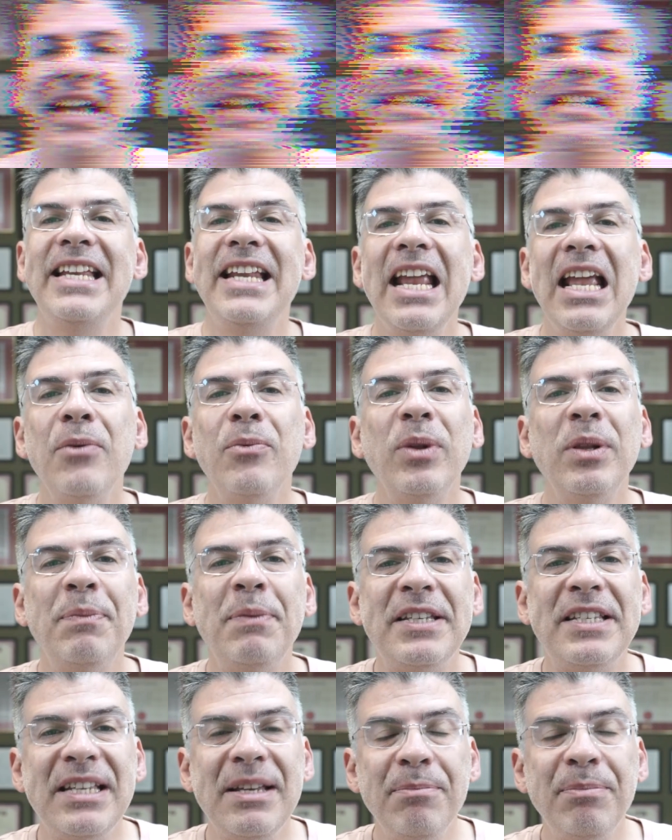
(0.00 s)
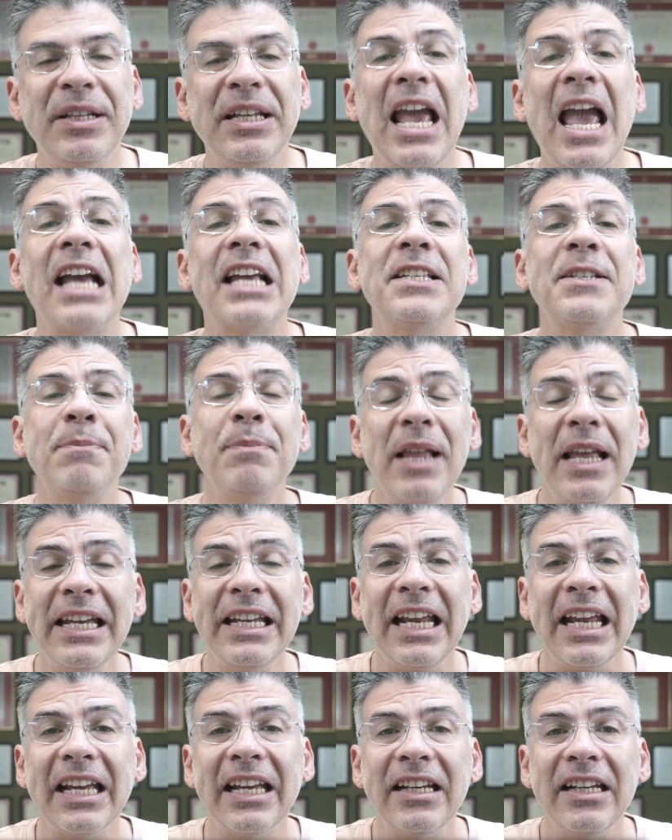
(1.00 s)
Today we'll be simply
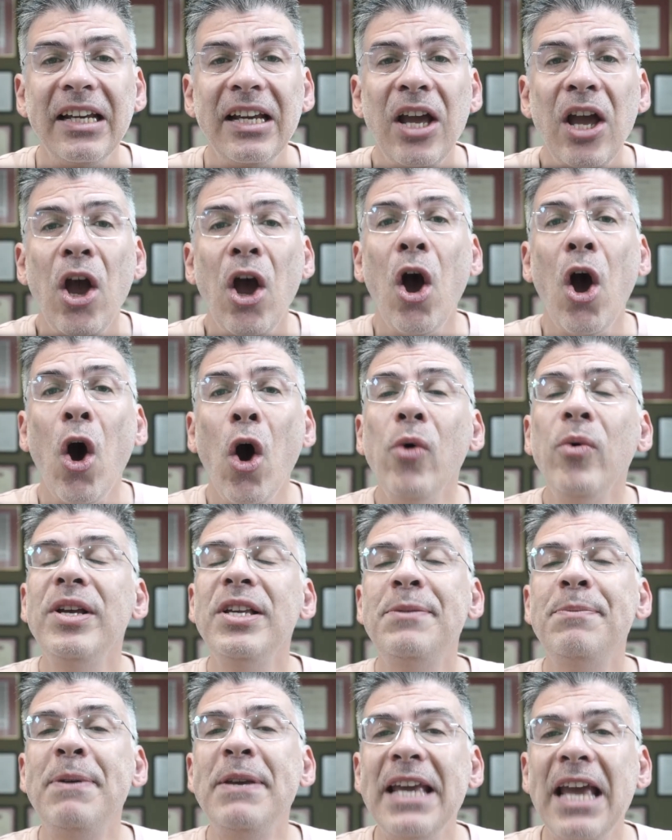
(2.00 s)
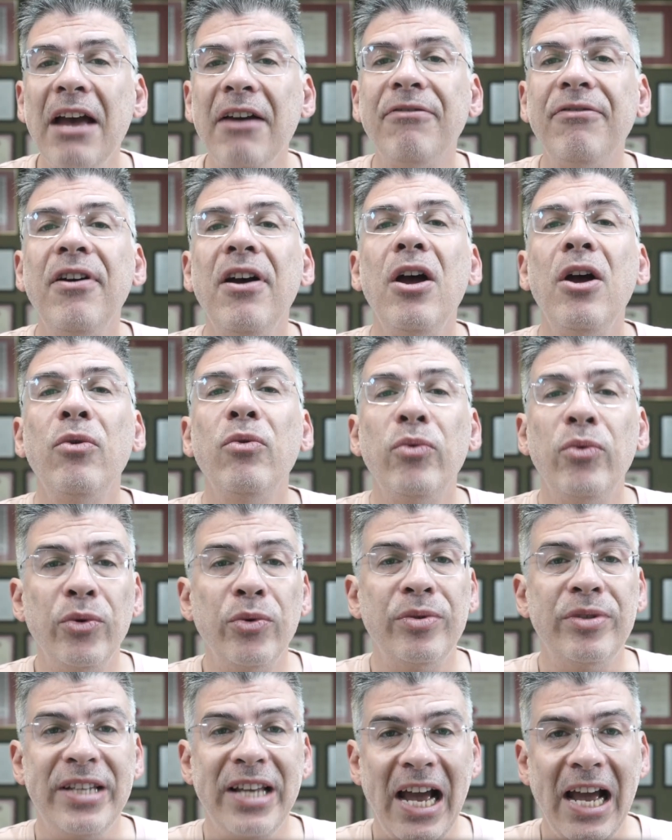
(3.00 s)
explaining O S P F
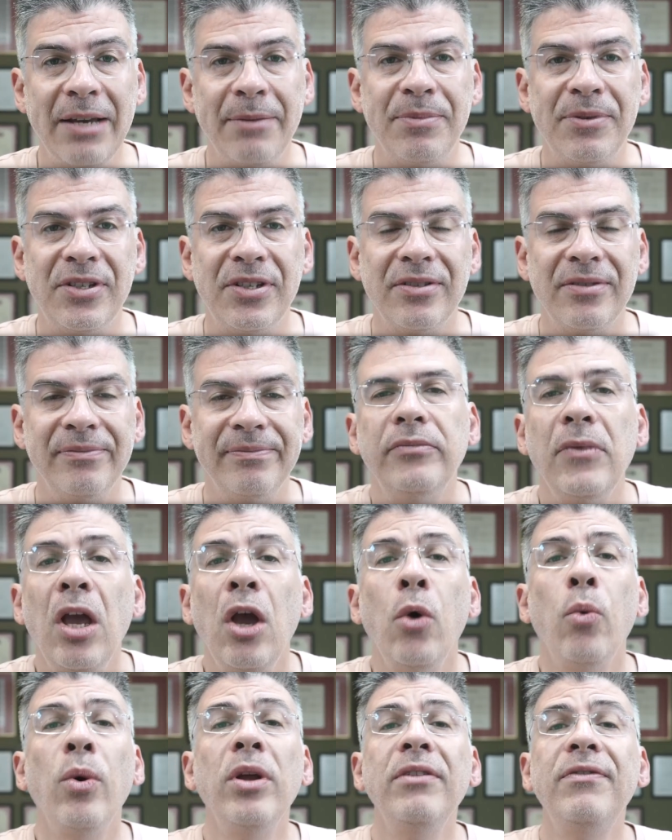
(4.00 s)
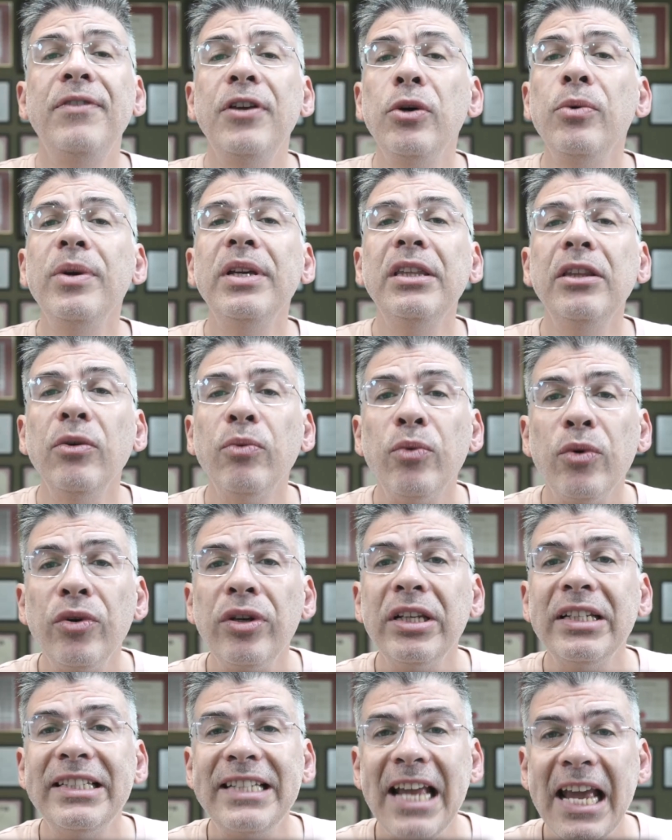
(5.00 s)
route types. When viewing the
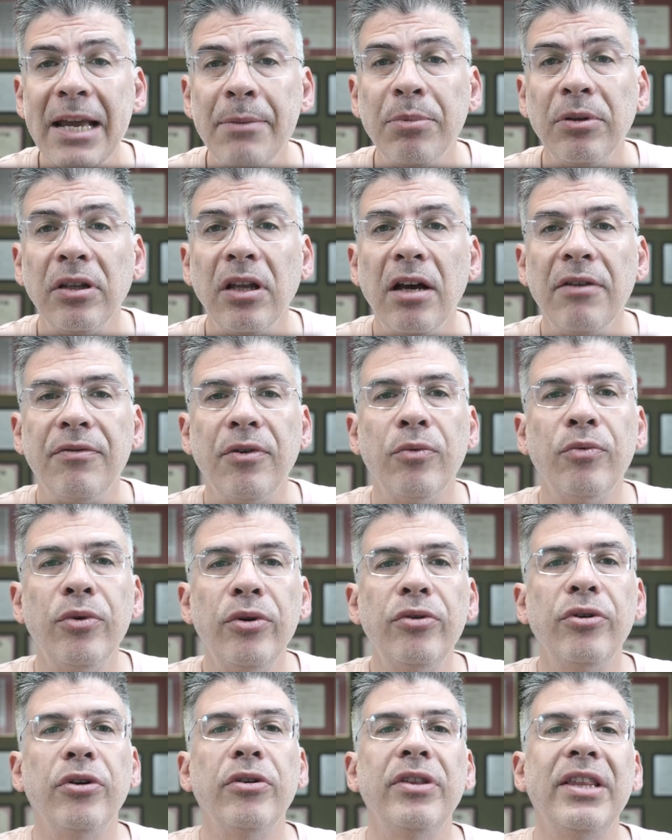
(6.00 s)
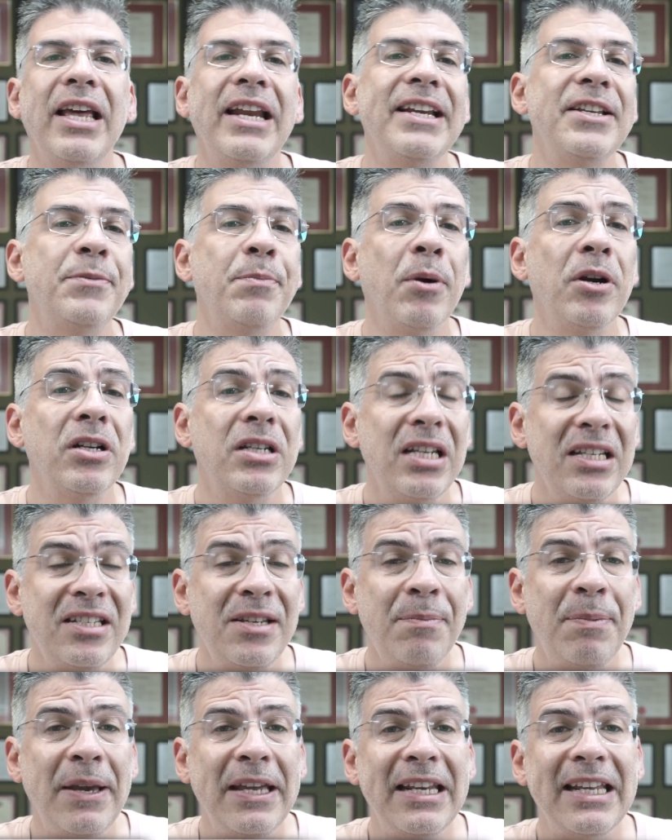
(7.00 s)
routing table of a router that is
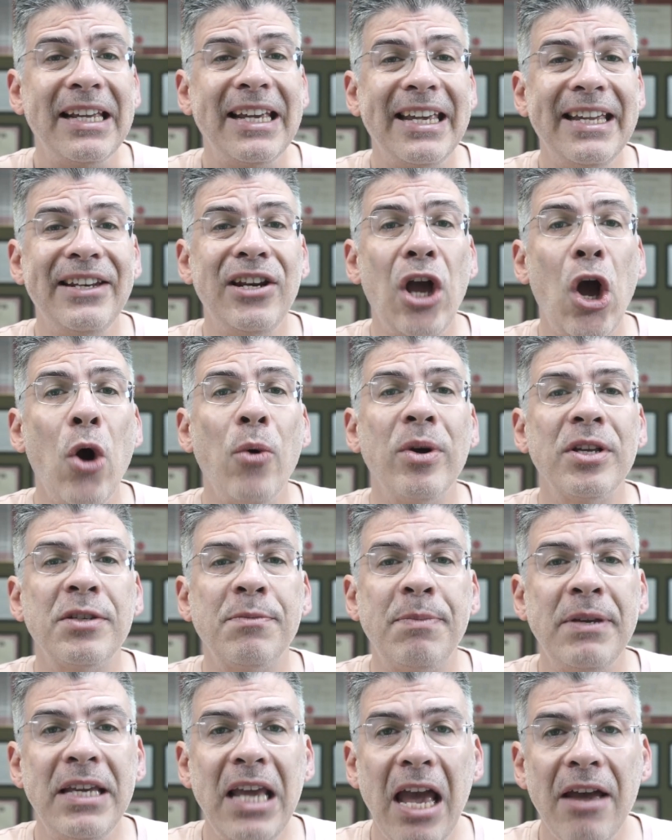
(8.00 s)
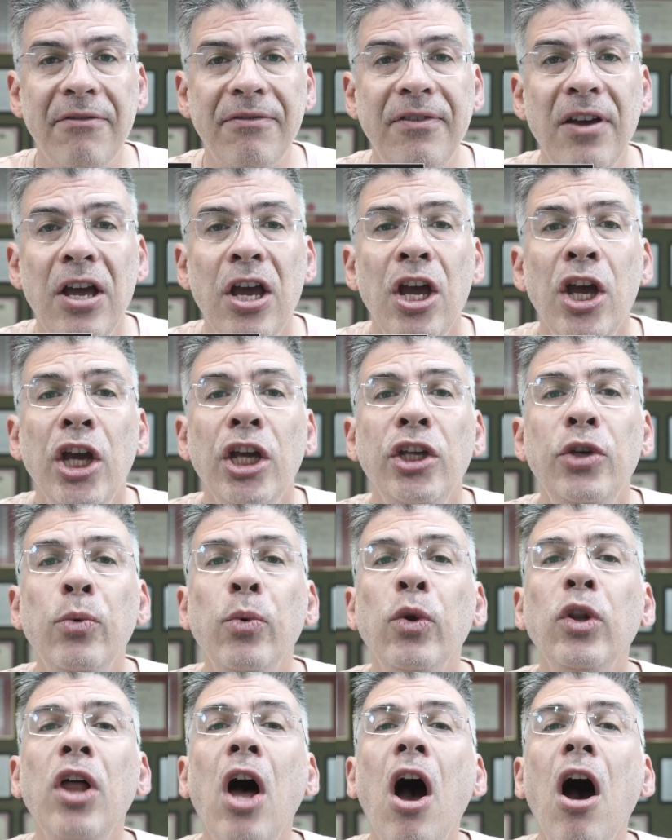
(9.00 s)
participating in O S P F, you
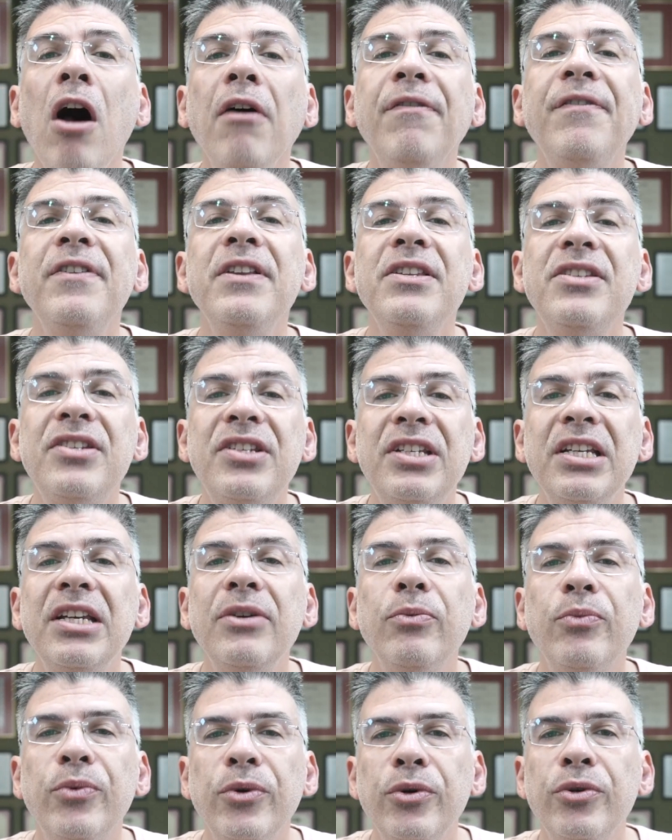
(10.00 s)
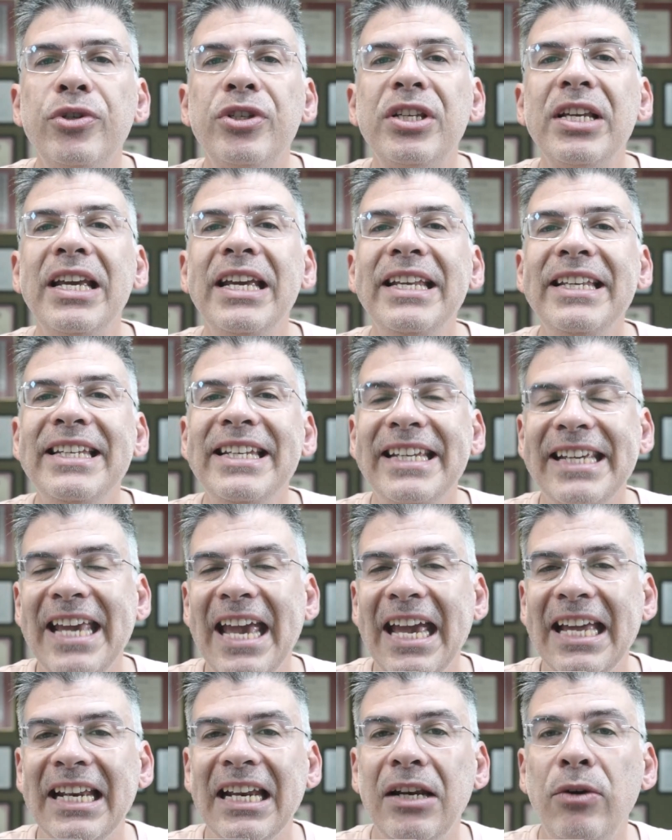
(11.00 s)
will often see routes
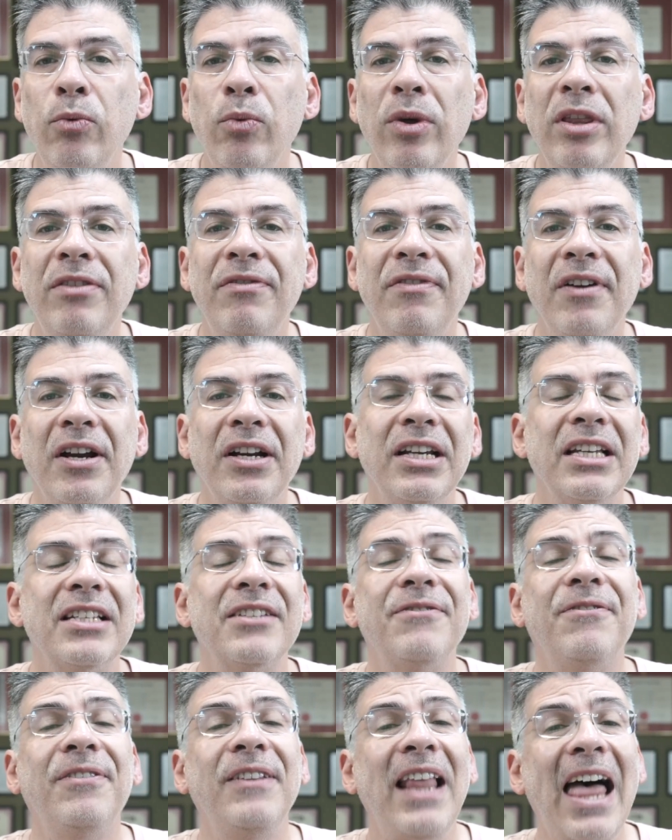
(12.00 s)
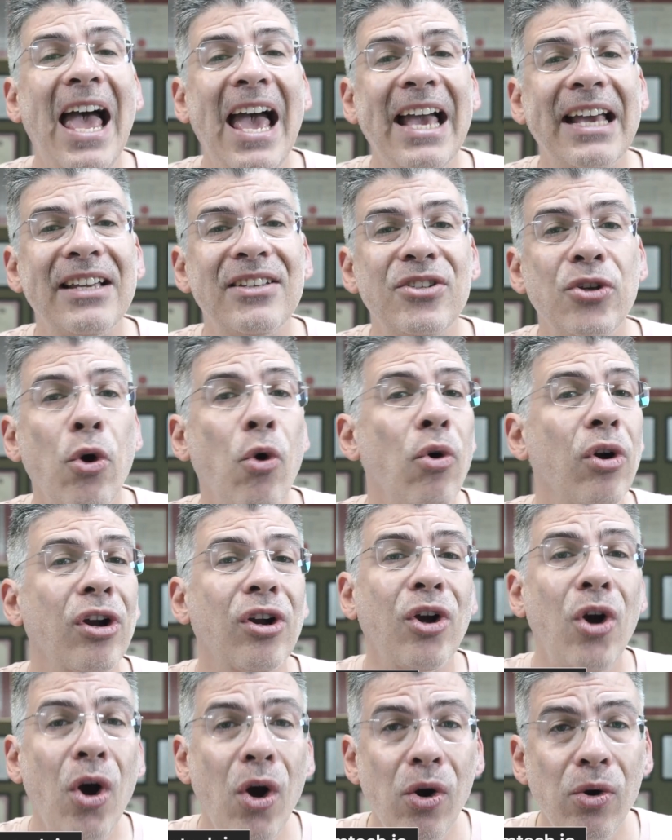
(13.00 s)
indicated with various flags or
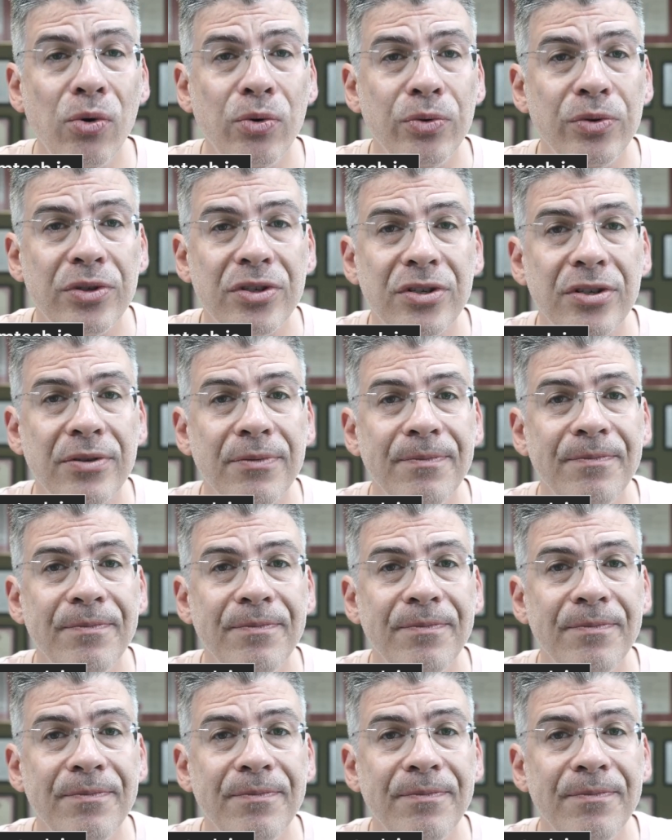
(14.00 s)
codes.